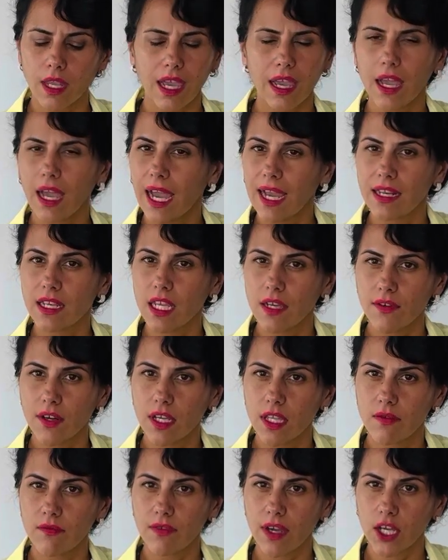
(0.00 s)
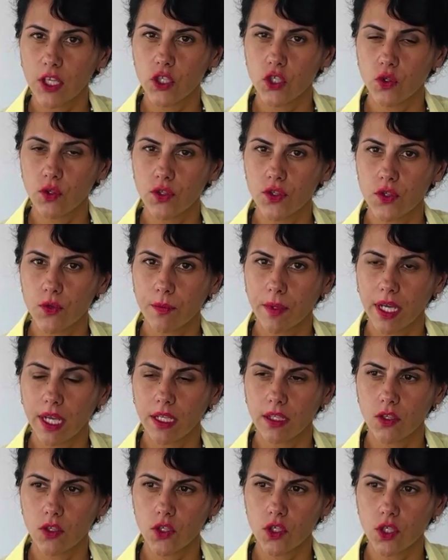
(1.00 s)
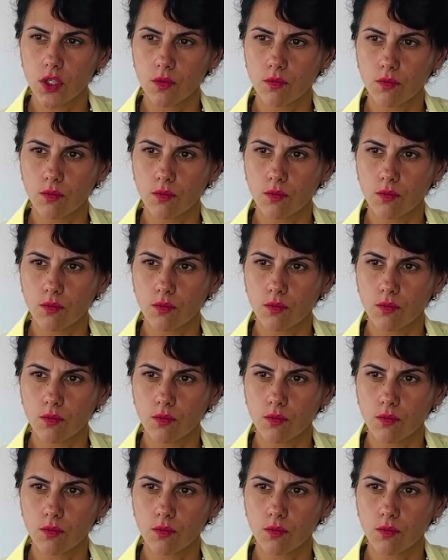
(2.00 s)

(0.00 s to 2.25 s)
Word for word: I never invite you into my energy.